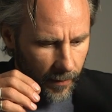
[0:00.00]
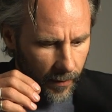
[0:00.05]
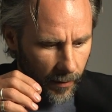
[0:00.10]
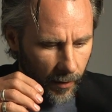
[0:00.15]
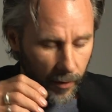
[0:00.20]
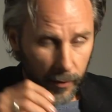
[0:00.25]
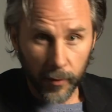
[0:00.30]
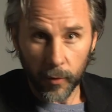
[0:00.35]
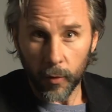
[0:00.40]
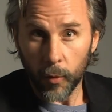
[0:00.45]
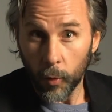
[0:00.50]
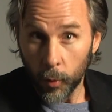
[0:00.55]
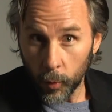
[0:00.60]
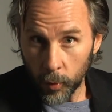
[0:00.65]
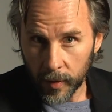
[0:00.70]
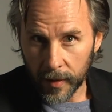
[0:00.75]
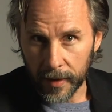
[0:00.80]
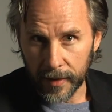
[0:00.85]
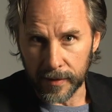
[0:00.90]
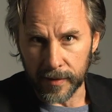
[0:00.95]
on
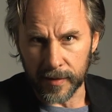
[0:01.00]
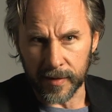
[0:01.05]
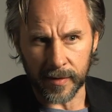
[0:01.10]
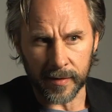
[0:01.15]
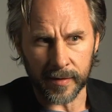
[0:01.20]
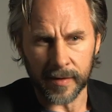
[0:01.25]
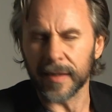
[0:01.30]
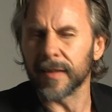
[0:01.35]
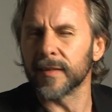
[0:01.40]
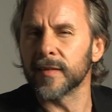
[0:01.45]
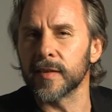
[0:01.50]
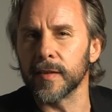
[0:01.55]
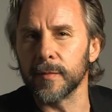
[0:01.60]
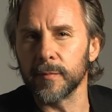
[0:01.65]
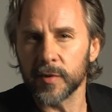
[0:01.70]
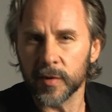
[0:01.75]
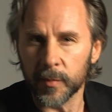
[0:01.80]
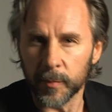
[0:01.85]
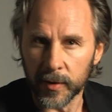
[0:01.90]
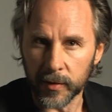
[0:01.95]
all lenses, it
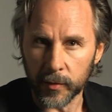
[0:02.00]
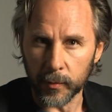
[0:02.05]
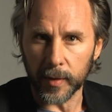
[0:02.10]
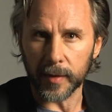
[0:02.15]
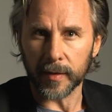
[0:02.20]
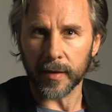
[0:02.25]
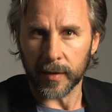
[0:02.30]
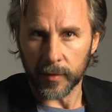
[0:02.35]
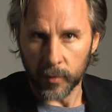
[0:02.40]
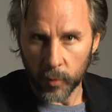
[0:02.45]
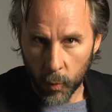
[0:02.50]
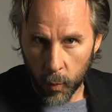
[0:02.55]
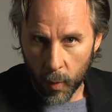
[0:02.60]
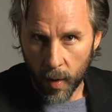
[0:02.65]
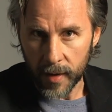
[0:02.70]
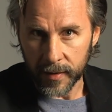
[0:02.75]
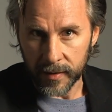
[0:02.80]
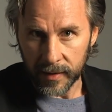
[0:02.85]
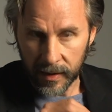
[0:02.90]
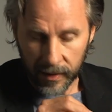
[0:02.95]
seems to be doing that
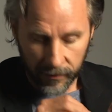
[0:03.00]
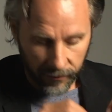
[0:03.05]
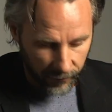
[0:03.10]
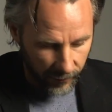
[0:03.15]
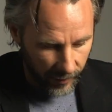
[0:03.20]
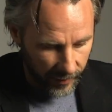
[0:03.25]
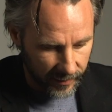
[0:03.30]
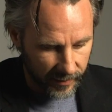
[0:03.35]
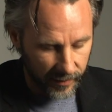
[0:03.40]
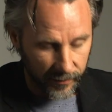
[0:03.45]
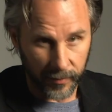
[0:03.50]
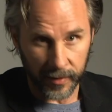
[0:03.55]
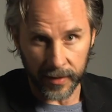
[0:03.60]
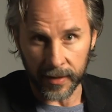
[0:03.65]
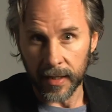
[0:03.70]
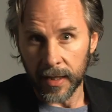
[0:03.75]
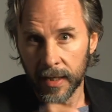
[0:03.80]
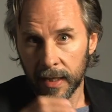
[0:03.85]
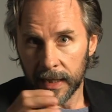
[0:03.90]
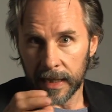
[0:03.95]
quite
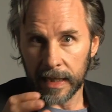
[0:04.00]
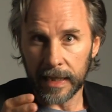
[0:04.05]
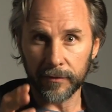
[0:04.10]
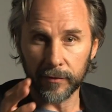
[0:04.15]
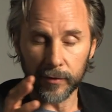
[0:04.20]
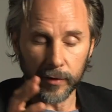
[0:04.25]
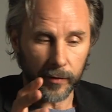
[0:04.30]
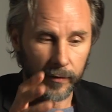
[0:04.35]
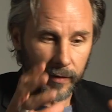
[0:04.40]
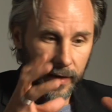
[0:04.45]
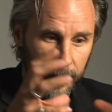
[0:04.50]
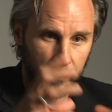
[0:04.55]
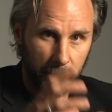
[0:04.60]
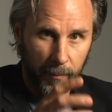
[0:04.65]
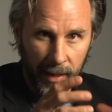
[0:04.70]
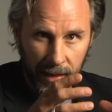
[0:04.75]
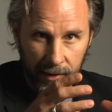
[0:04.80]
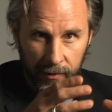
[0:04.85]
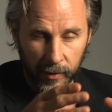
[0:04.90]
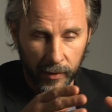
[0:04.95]
effectively. Even on that
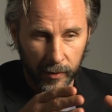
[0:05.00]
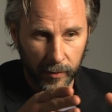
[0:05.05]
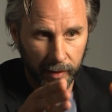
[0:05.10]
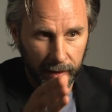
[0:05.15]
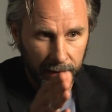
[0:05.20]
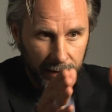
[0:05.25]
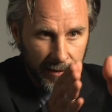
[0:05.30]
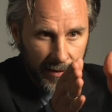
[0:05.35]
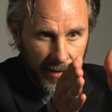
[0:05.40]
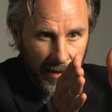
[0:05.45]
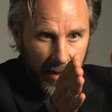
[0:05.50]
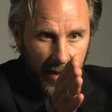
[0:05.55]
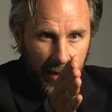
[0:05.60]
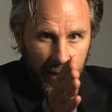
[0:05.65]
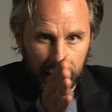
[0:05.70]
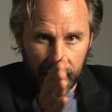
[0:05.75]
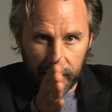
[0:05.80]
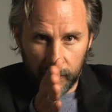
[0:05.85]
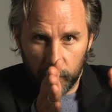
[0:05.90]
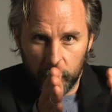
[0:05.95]
macro lens,
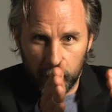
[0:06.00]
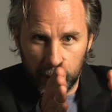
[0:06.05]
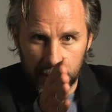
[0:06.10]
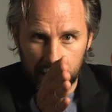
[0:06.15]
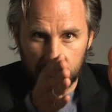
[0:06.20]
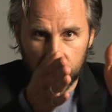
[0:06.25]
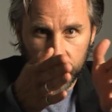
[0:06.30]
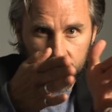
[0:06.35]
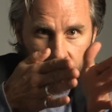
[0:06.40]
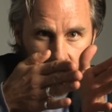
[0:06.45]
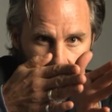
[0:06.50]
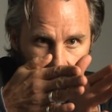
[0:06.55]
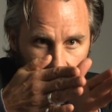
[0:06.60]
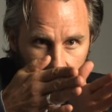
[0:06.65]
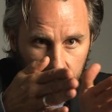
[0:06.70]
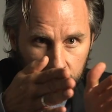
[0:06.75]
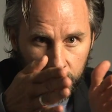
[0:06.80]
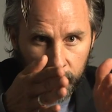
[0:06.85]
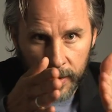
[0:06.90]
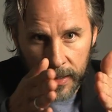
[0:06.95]
it almost looks like
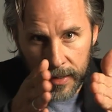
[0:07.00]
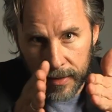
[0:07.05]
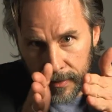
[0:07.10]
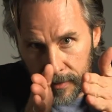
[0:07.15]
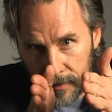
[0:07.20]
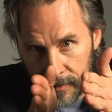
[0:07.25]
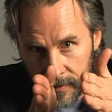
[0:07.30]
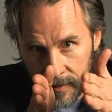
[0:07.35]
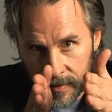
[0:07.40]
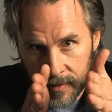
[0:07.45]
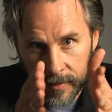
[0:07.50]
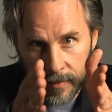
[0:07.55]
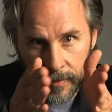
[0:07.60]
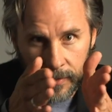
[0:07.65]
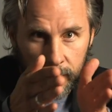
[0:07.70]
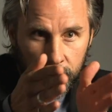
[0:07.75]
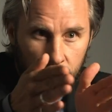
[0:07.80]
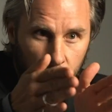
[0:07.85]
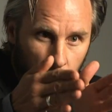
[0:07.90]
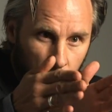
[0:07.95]
it bends
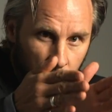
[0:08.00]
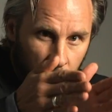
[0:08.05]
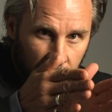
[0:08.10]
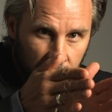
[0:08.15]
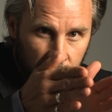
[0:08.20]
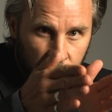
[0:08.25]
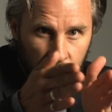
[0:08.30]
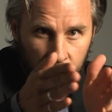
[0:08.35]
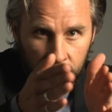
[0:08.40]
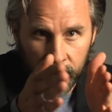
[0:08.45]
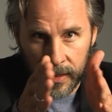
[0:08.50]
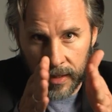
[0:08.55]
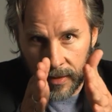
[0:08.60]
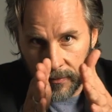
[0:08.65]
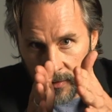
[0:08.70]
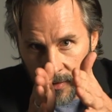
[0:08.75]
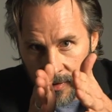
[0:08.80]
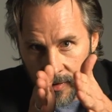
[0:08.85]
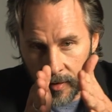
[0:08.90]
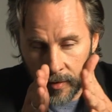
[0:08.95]
your picture
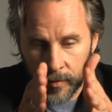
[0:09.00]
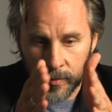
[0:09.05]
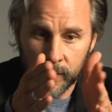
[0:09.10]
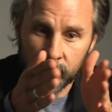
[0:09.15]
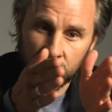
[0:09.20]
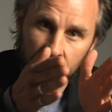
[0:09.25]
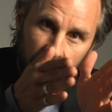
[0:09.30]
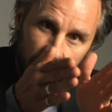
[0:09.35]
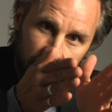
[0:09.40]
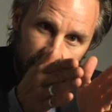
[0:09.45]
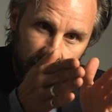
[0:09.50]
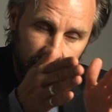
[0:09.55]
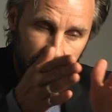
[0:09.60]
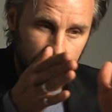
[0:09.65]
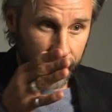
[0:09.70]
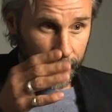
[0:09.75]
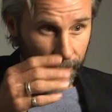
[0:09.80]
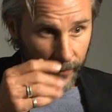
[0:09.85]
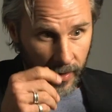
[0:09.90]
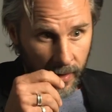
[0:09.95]
ever so
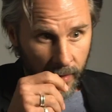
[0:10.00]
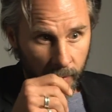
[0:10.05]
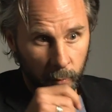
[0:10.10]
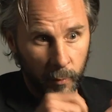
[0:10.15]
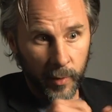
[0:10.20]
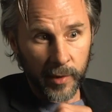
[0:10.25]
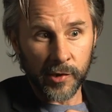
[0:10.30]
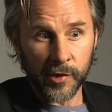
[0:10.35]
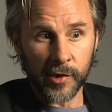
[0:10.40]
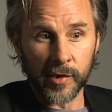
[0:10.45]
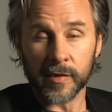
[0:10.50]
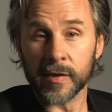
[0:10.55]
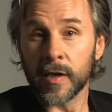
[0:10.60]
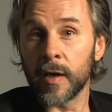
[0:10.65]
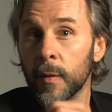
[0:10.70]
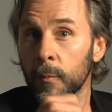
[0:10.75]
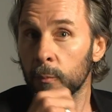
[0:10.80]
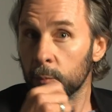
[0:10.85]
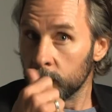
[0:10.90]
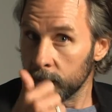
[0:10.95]
slightly, which is
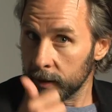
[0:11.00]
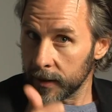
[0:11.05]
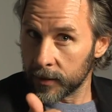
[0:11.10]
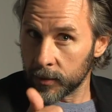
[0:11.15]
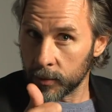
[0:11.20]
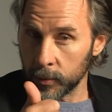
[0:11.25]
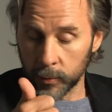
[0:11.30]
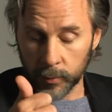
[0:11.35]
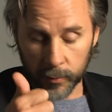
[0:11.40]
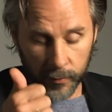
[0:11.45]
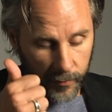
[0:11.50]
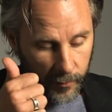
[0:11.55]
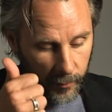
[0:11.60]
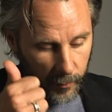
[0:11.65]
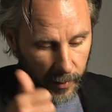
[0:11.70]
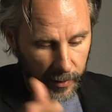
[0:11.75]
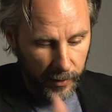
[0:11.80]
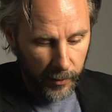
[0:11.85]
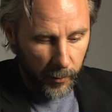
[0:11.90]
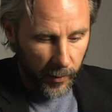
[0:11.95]
pretty cool for
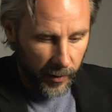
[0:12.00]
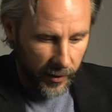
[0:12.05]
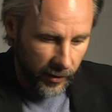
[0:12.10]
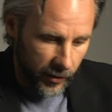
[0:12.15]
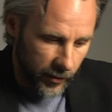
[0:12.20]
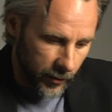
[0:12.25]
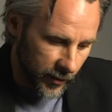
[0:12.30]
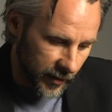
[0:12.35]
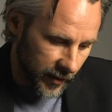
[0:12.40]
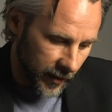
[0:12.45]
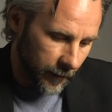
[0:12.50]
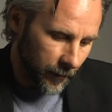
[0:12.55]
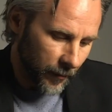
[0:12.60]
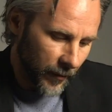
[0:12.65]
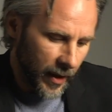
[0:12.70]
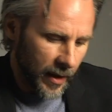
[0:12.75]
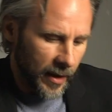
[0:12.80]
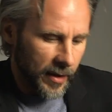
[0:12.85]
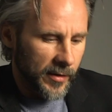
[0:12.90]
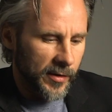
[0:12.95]
when you want to use it.
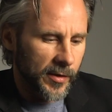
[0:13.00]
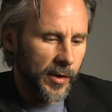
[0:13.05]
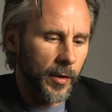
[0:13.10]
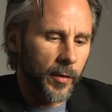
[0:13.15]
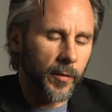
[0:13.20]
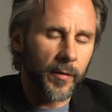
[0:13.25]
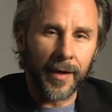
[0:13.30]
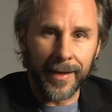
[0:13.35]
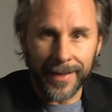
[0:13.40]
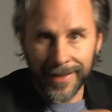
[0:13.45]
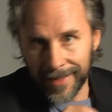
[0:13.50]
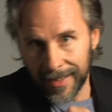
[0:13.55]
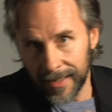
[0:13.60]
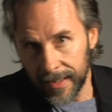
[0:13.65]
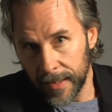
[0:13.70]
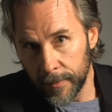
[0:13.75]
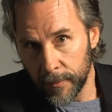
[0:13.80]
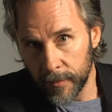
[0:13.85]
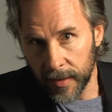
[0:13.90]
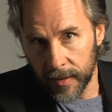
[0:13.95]
So they
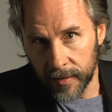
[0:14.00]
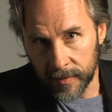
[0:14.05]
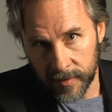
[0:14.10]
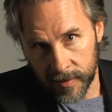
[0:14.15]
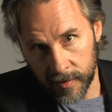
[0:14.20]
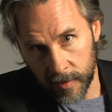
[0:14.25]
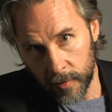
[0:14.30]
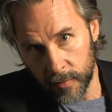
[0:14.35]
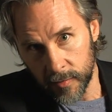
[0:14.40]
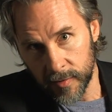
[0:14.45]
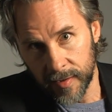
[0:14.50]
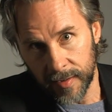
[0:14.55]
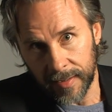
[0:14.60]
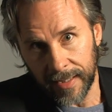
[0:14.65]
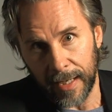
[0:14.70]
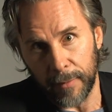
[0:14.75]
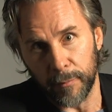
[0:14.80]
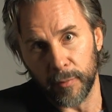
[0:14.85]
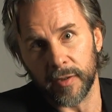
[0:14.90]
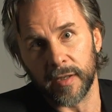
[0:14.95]
claim that it slows the
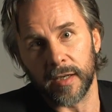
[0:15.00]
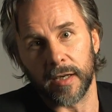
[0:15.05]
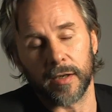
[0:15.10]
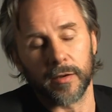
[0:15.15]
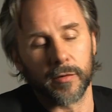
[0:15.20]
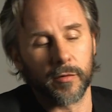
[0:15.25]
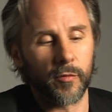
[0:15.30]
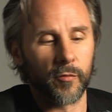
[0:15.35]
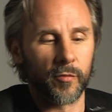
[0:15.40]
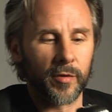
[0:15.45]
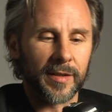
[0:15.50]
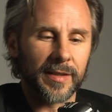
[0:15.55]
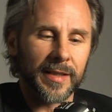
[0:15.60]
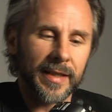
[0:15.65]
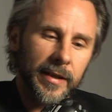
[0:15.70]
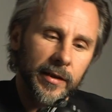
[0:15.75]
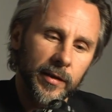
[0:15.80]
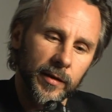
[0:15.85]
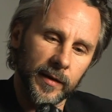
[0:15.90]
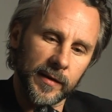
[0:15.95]
camera down
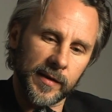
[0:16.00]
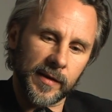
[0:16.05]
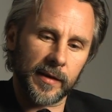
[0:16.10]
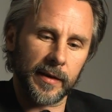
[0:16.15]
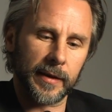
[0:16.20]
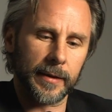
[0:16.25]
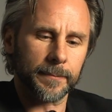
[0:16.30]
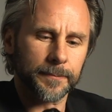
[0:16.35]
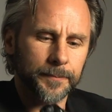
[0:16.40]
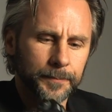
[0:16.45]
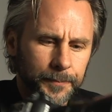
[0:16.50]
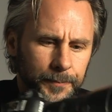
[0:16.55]
ridiculously.